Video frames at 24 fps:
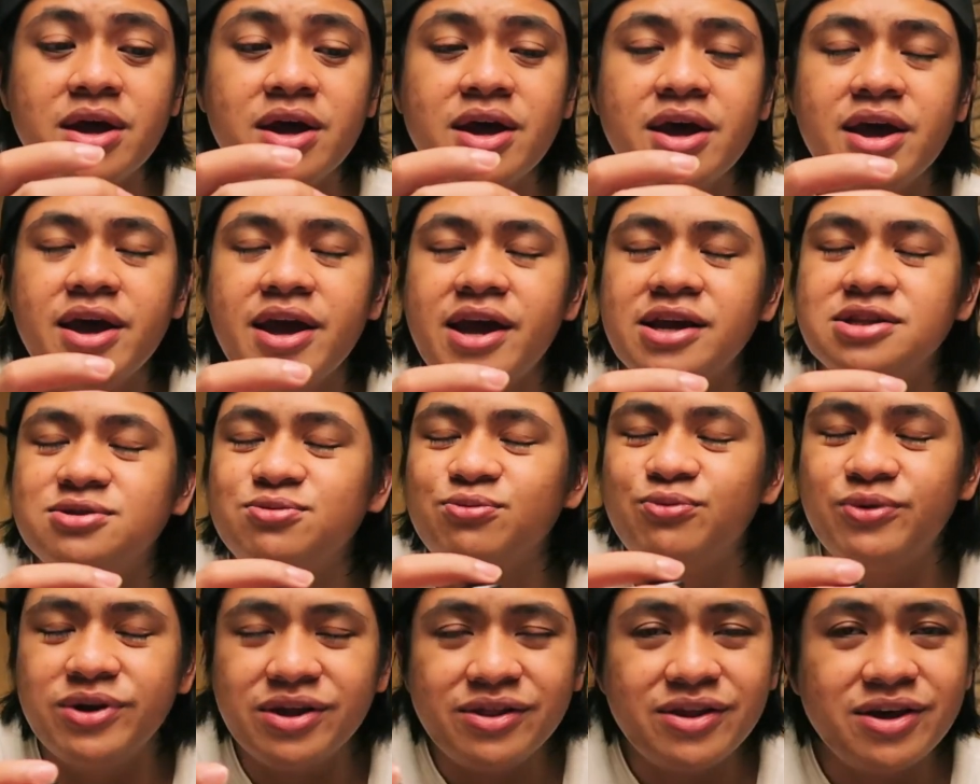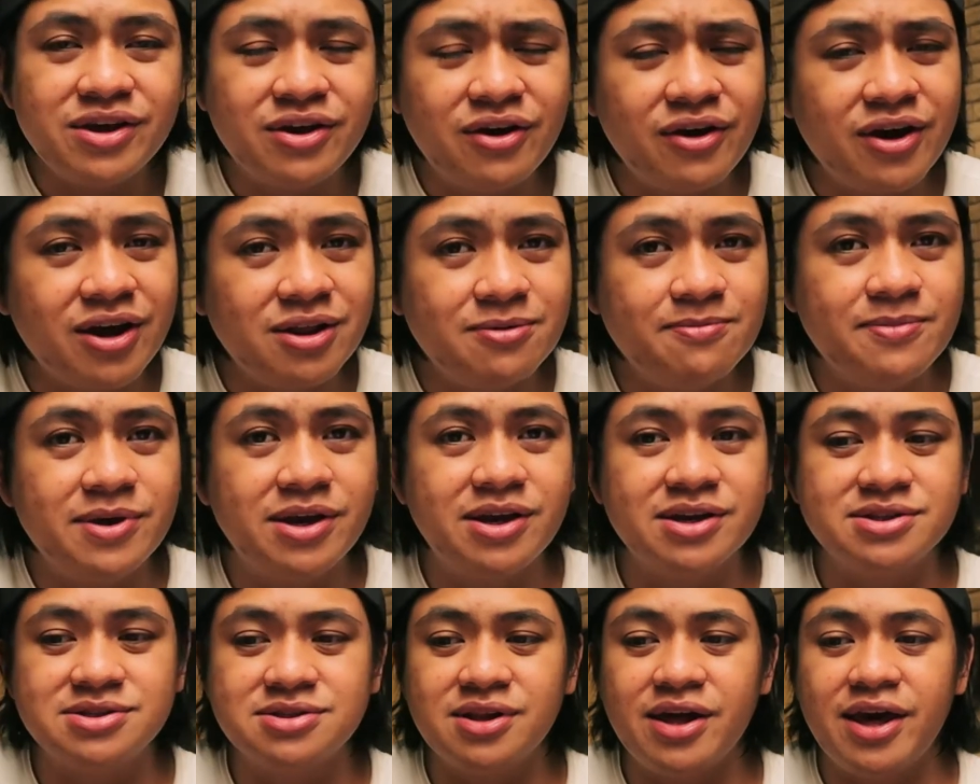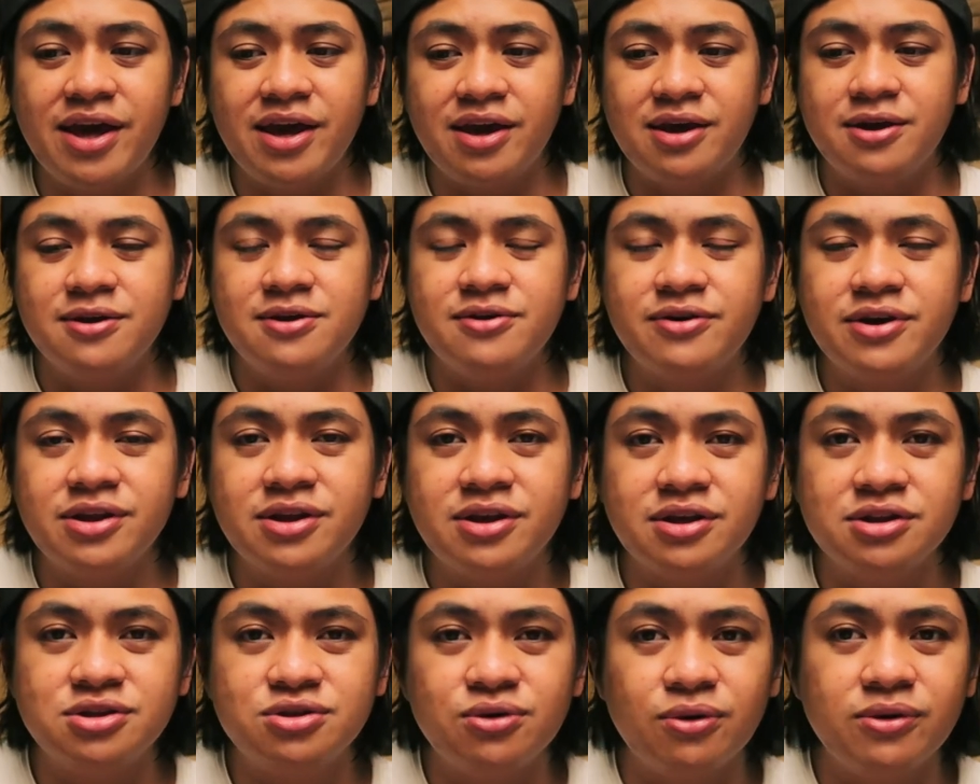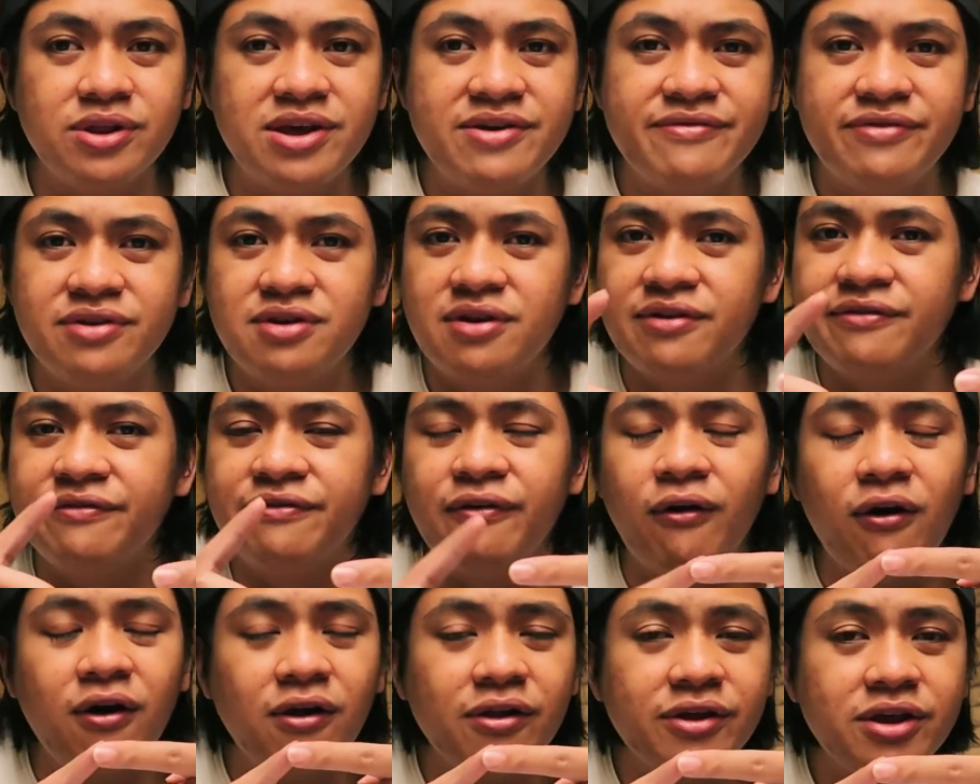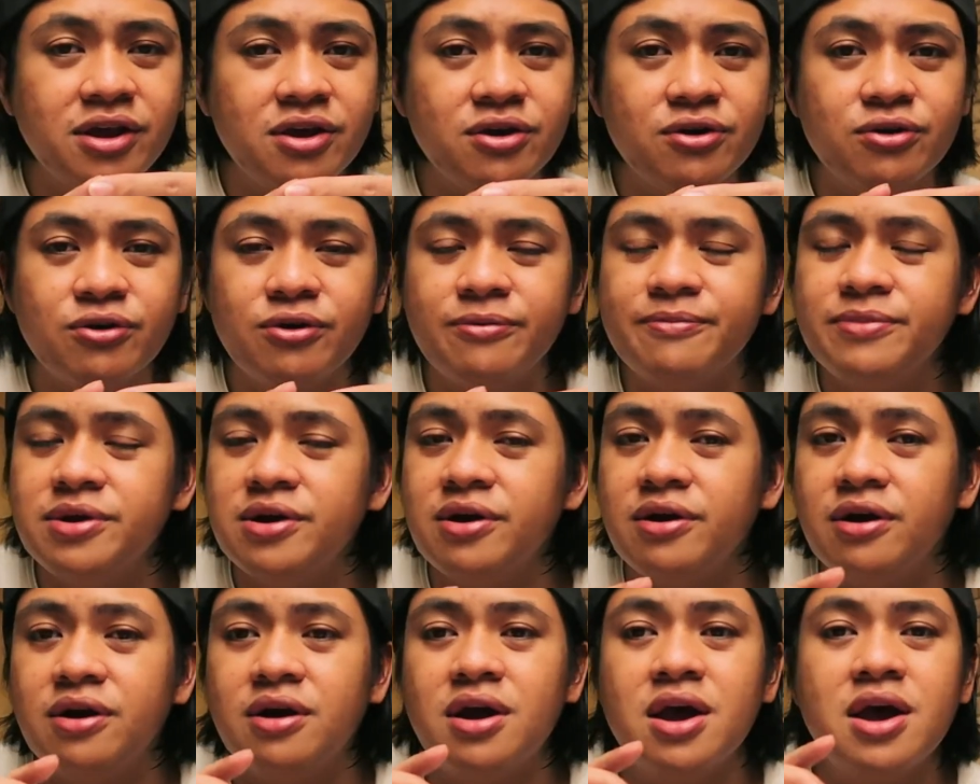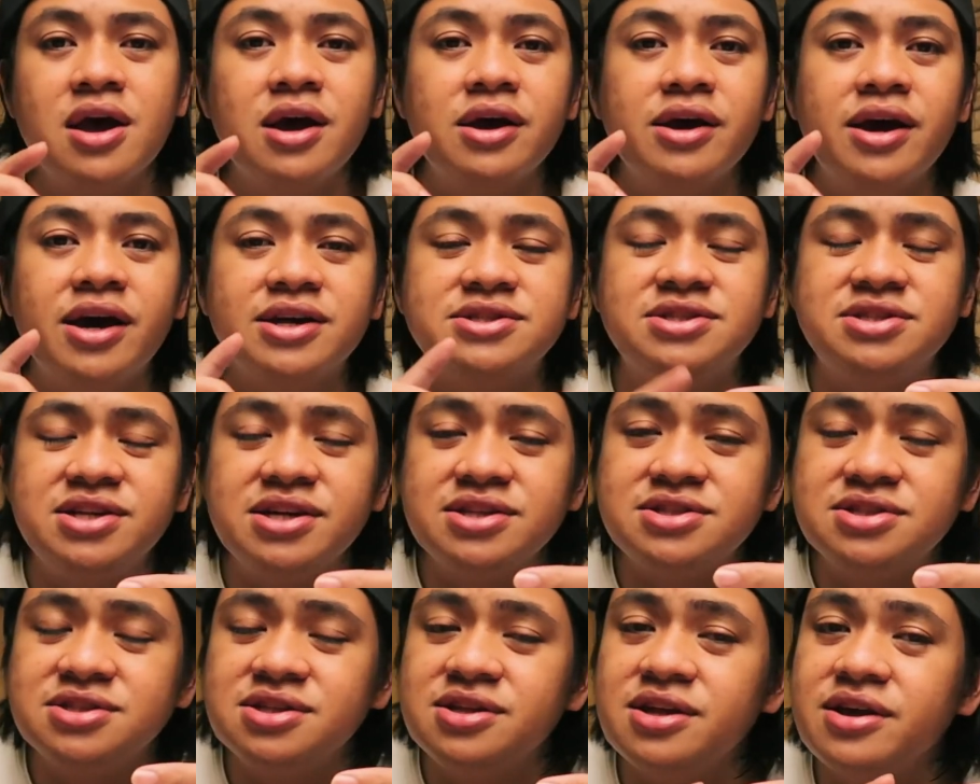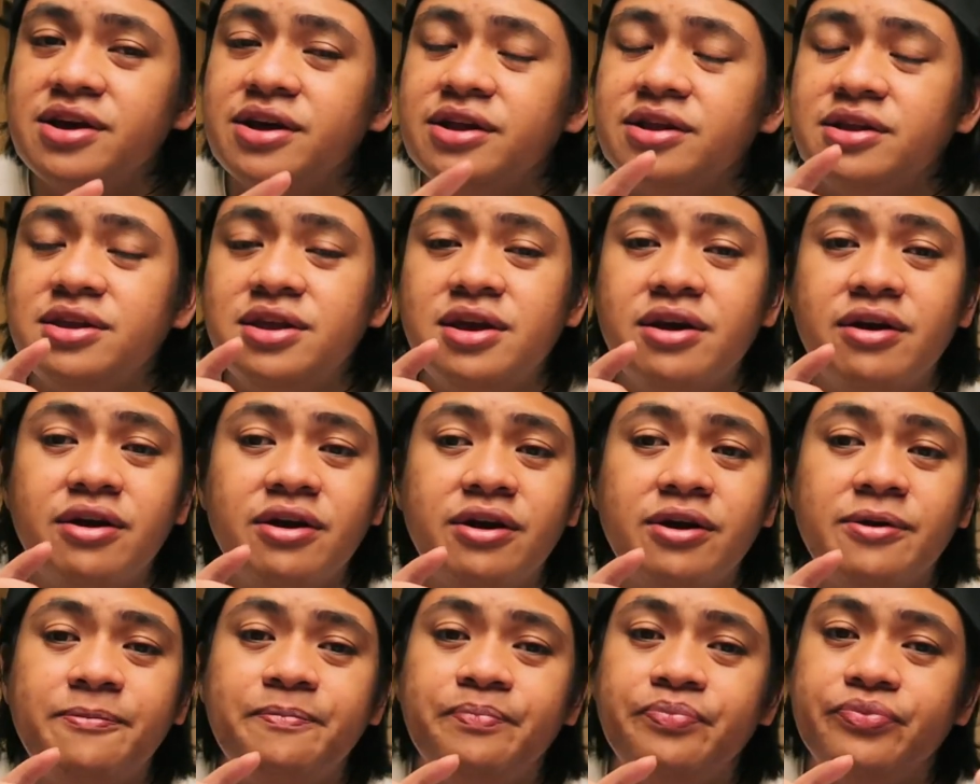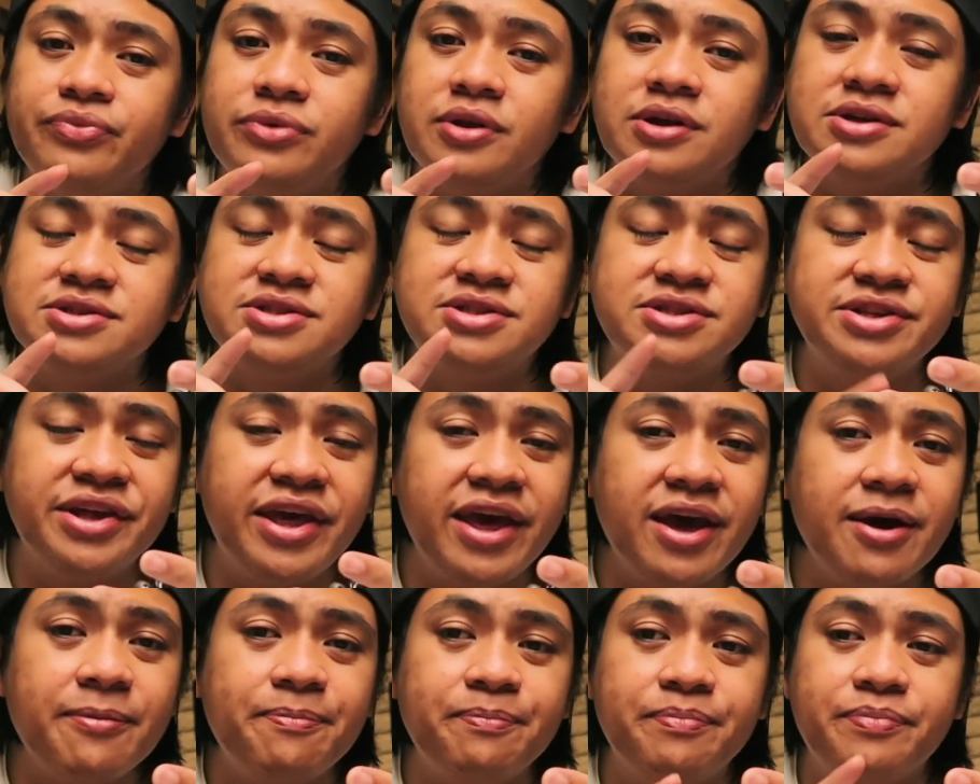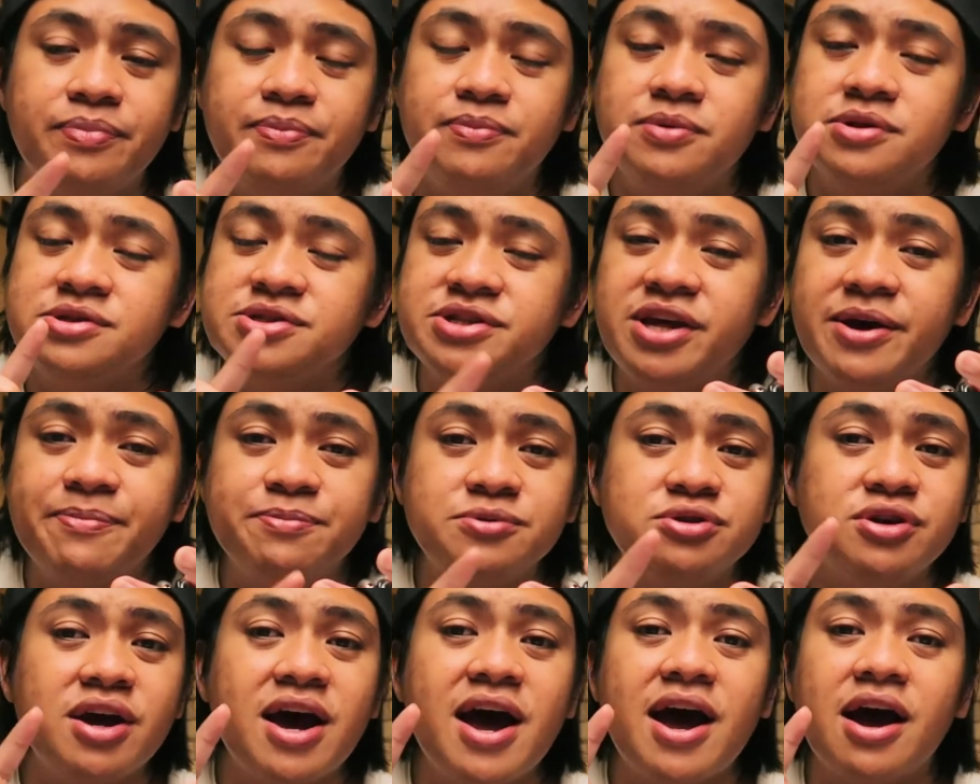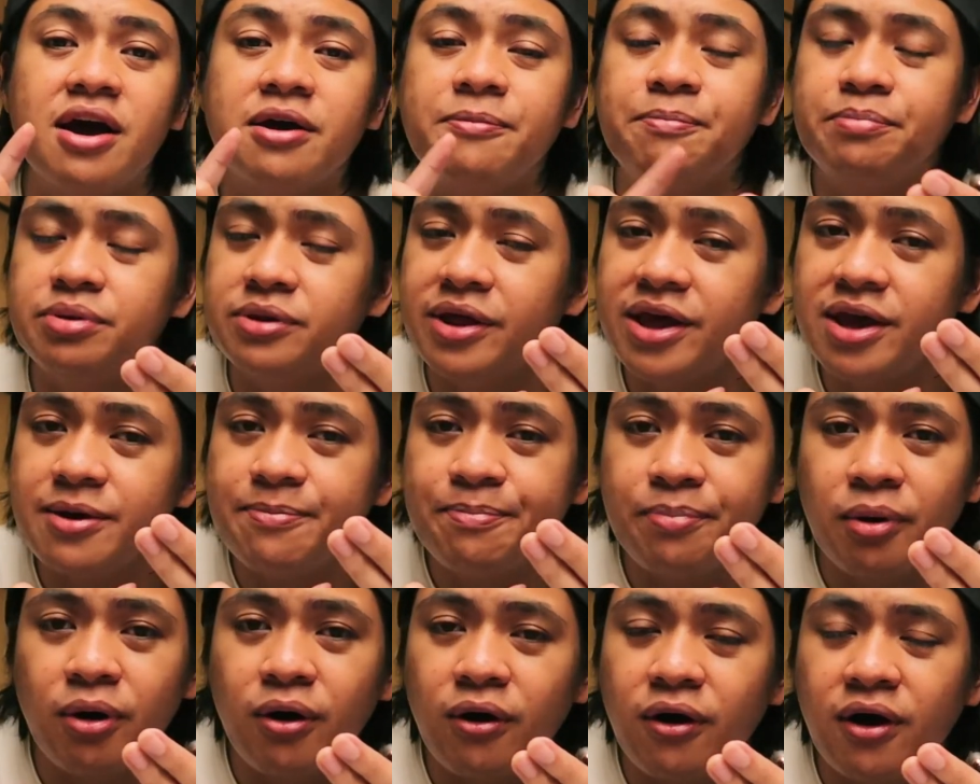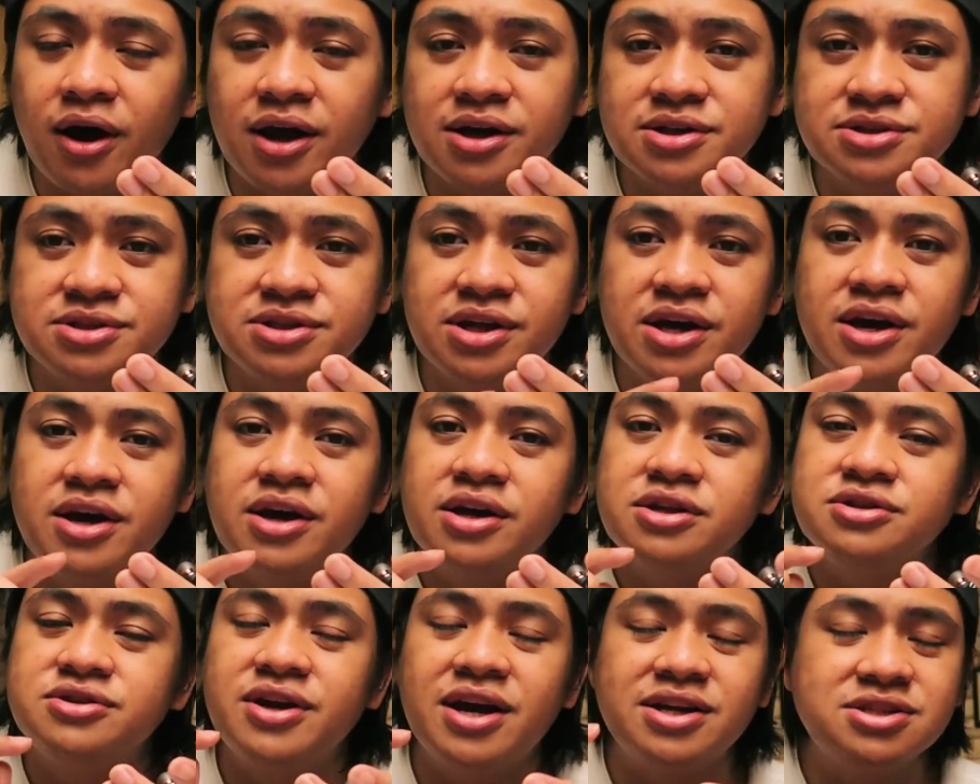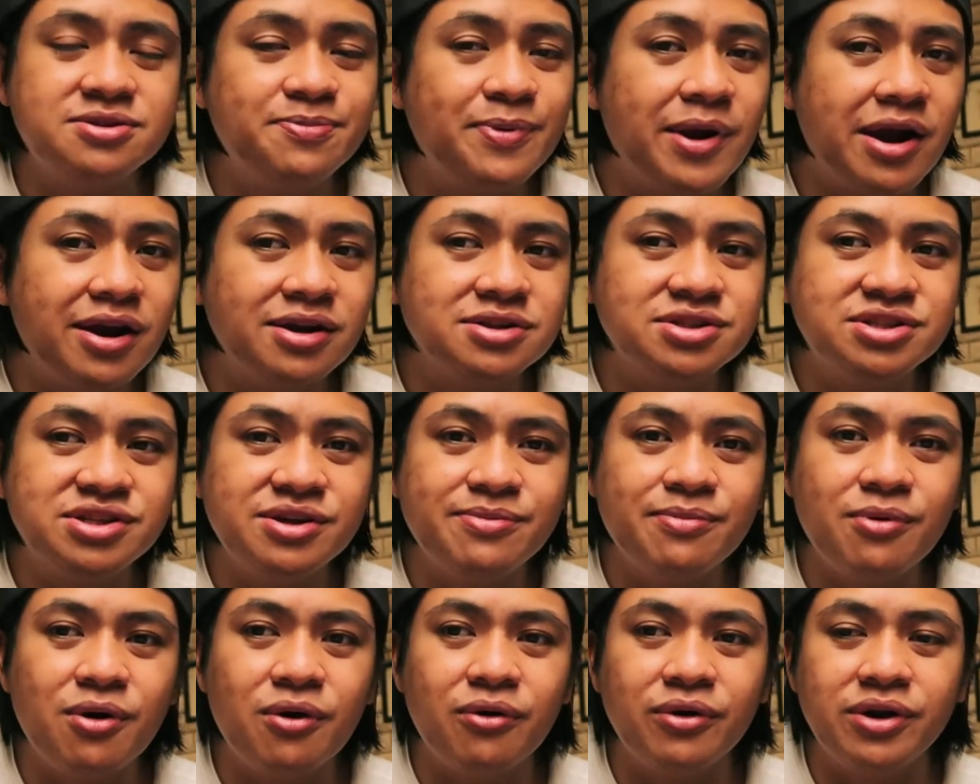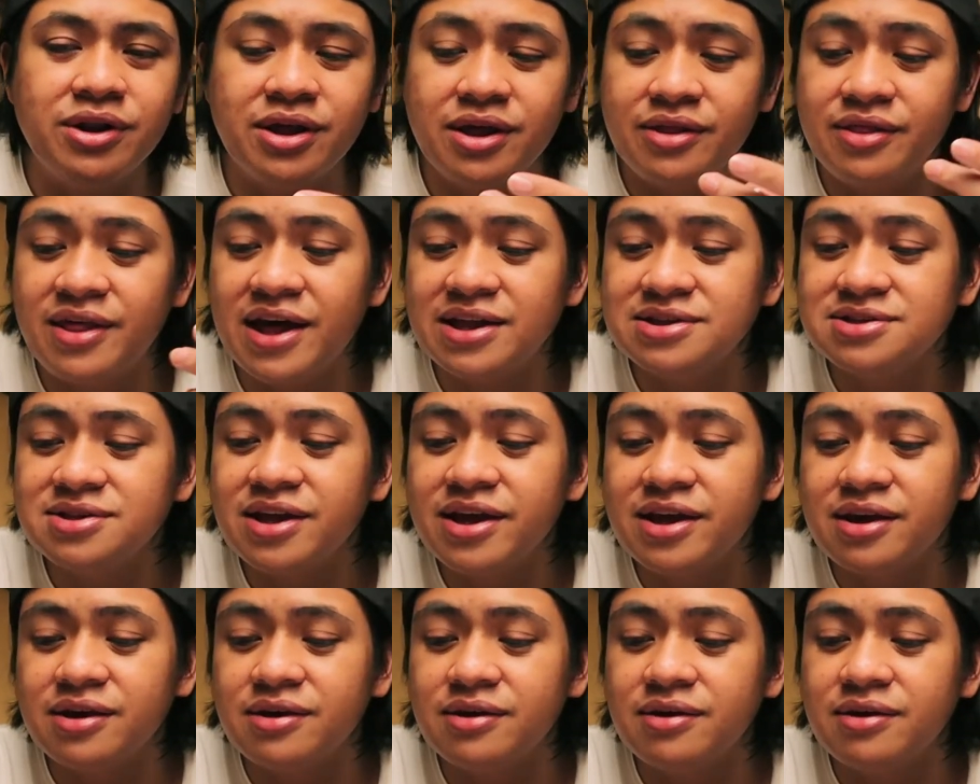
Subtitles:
It's really good because like you can control even your volume, your assistant, your skip track, play, pause, transparency mode. That's like